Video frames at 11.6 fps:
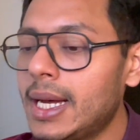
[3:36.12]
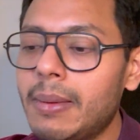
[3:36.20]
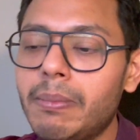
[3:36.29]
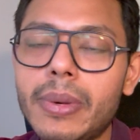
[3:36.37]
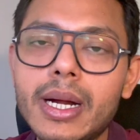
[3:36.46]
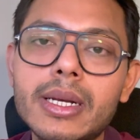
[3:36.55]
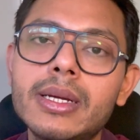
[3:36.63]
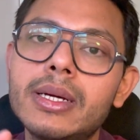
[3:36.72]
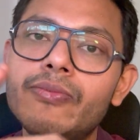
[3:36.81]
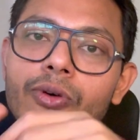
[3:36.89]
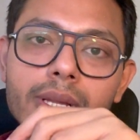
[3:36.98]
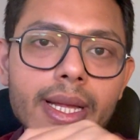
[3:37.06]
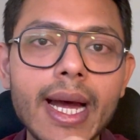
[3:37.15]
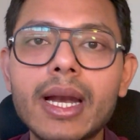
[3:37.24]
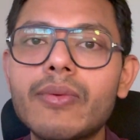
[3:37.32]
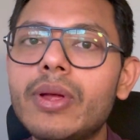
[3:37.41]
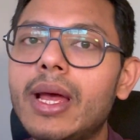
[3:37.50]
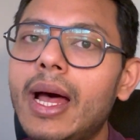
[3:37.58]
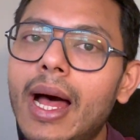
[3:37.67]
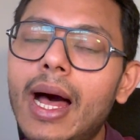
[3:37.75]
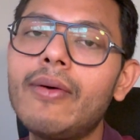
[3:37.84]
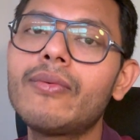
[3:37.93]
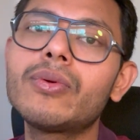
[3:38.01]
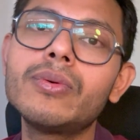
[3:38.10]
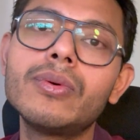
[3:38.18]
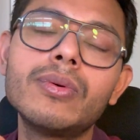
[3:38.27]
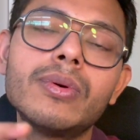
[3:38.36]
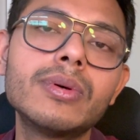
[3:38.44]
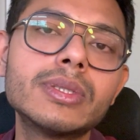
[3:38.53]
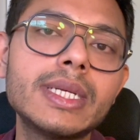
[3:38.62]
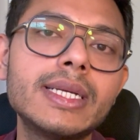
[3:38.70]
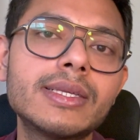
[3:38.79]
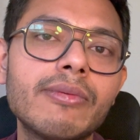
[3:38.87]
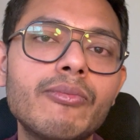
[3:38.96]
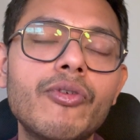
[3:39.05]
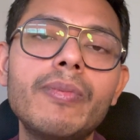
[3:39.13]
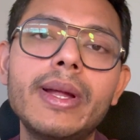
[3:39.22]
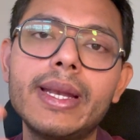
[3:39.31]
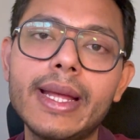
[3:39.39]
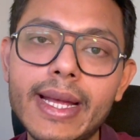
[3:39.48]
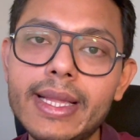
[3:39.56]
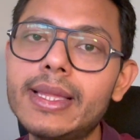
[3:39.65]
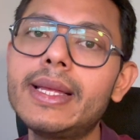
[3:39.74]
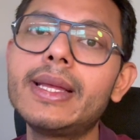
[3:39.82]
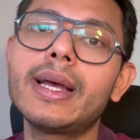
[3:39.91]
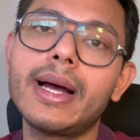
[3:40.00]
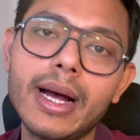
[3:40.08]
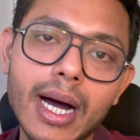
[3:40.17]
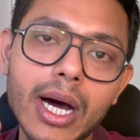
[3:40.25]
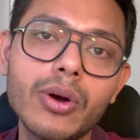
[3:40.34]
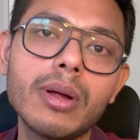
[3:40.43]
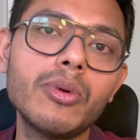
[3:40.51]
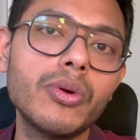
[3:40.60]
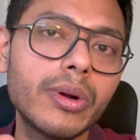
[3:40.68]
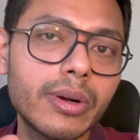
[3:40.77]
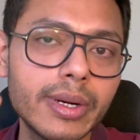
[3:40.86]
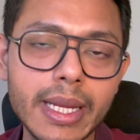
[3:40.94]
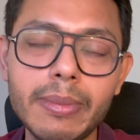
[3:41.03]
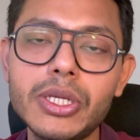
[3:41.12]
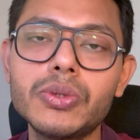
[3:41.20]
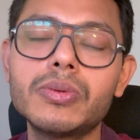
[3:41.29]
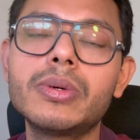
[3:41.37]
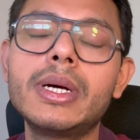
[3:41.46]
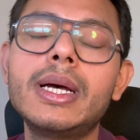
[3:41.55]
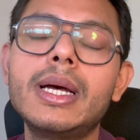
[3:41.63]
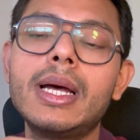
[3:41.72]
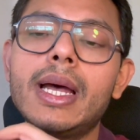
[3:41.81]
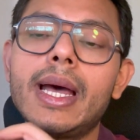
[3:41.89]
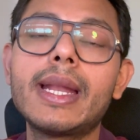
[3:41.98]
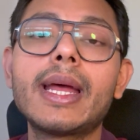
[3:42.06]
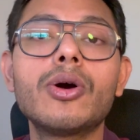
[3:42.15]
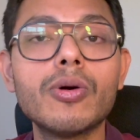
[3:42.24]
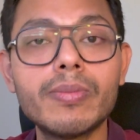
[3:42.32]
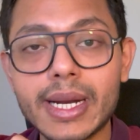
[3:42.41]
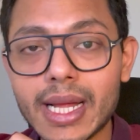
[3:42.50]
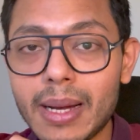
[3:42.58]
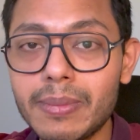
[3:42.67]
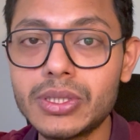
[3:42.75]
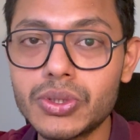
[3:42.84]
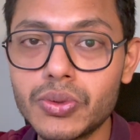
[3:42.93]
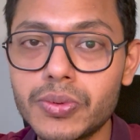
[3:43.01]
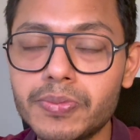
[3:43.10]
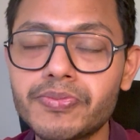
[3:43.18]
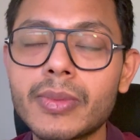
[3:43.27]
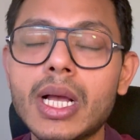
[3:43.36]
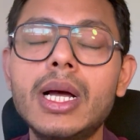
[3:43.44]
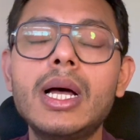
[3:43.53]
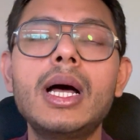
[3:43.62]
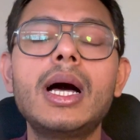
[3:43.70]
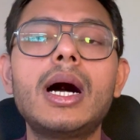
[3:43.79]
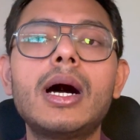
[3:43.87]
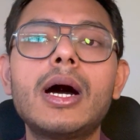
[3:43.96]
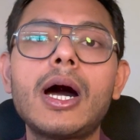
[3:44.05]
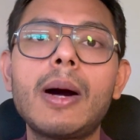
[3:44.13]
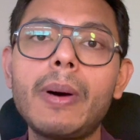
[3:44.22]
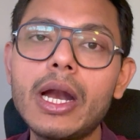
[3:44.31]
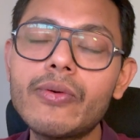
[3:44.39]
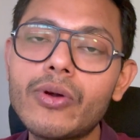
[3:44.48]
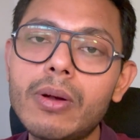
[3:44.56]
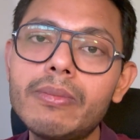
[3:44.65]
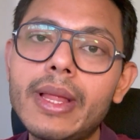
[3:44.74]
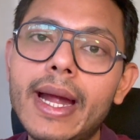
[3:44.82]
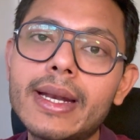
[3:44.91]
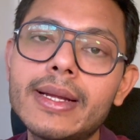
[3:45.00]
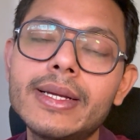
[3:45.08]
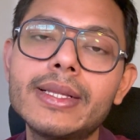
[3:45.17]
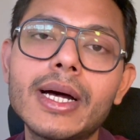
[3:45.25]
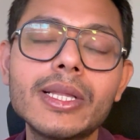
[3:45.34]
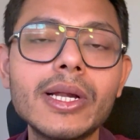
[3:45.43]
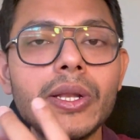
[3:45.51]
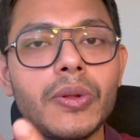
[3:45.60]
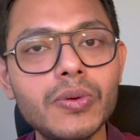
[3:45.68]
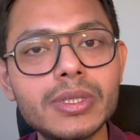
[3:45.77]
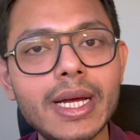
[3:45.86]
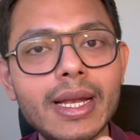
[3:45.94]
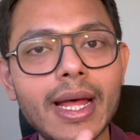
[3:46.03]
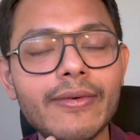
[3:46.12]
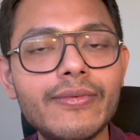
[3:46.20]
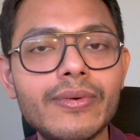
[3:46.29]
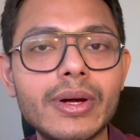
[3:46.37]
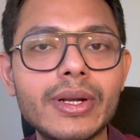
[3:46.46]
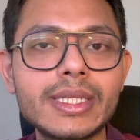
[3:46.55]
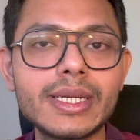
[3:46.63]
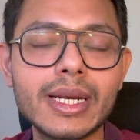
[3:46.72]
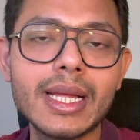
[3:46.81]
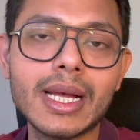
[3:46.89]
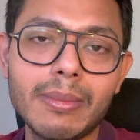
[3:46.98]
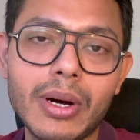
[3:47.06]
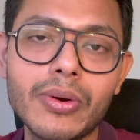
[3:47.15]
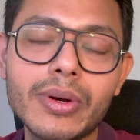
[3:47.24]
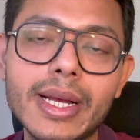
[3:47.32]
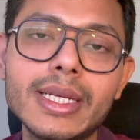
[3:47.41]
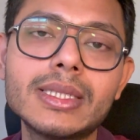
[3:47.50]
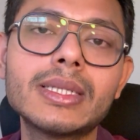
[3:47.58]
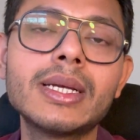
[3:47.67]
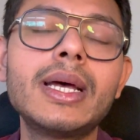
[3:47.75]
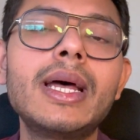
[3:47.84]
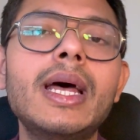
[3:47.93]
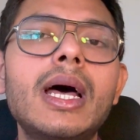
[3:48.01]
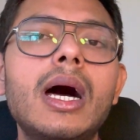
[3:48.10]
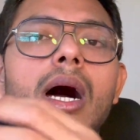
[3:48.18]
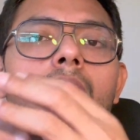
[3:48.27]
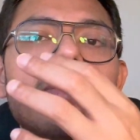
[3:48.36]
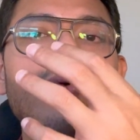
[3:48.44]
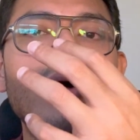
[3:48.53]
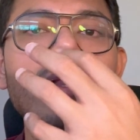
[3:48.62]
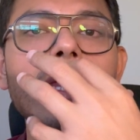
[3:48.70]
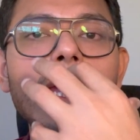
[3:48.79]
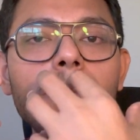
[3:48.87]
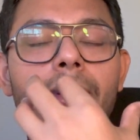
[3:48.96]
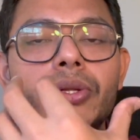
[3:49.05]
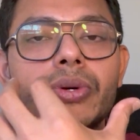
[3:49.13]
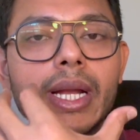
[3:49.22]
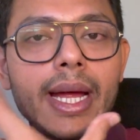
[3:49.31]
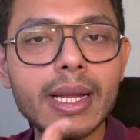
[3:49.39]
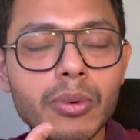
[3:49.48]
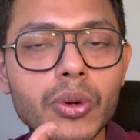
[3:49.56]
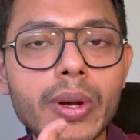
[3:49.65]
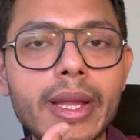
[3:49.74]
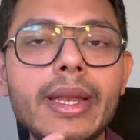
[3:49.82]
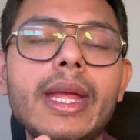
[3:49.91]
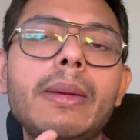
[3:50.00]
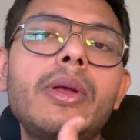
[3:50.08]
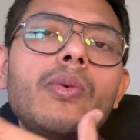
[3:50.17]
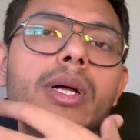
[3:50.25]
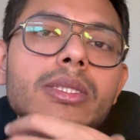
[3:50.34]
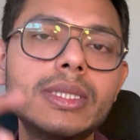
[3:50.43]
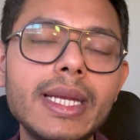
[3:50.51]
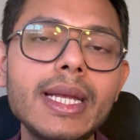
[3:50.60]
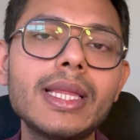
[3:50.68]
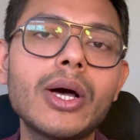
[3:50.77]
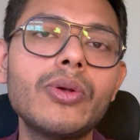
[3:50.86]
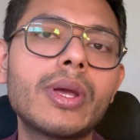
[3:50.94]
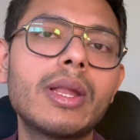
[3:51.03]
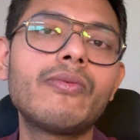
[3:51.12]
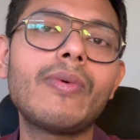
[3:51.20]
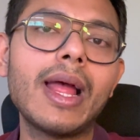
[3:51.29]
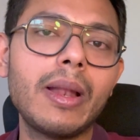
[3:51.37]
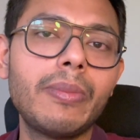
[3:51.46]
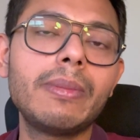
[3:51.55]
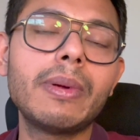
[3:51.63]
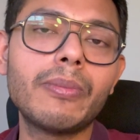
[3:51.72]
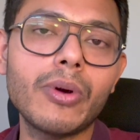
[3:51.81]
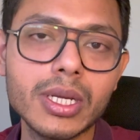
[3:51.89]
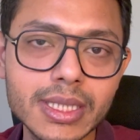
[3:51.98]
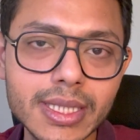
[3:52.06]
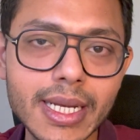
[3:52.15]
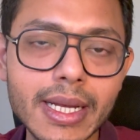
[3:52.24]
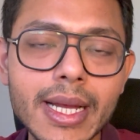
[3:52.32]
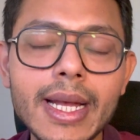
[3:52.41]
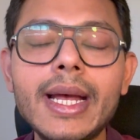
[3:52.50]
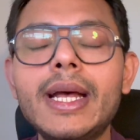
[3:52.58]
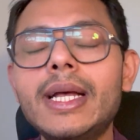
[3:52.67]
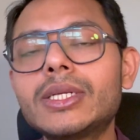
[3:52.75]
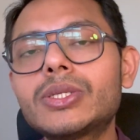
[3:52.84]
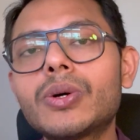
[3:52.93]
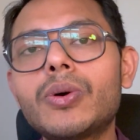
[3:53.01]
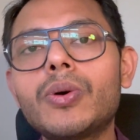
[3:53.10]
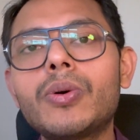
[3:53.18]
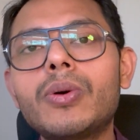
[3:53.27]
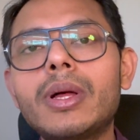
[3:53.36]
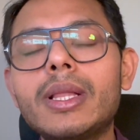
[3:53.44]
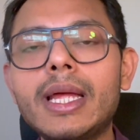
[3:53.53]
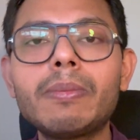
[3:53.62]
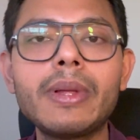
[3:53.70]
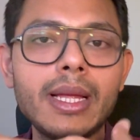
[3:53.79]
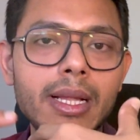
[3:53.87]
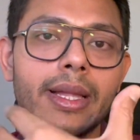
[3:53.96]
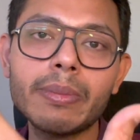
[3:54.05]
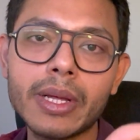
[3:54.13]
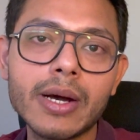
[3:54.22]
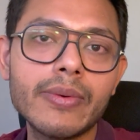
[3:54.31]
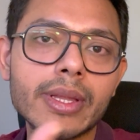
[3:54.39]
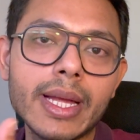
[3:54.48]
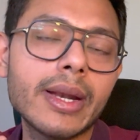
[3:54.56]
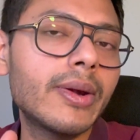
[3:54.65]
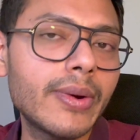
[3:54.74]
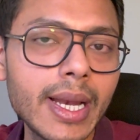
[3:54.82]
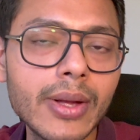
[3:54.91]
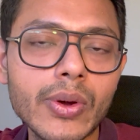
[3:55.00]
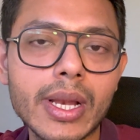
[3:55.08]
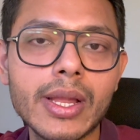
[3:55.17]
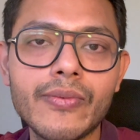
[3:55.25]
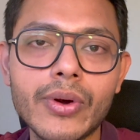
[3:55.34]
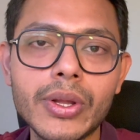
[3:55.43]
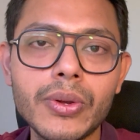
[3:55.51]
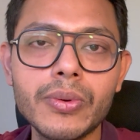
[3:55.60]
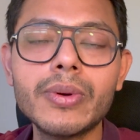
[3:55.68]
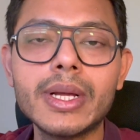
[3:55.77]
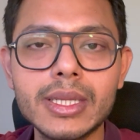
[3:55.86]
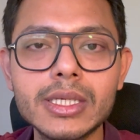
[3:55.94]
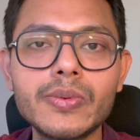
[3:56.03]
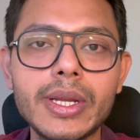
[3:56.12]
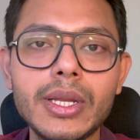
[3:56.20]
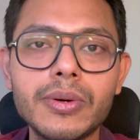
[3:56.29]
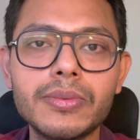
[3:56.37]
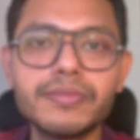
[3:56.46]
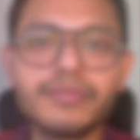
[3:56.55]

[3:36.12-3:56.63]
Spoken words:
But for that, we have to see some movement in the ROW EB2. And I hope that happens soon. Apart from that, the other news that have recently come out is for the EB2 and IW and EB1C, now you can file premium processing. So let me cover that really quickly for you in this video.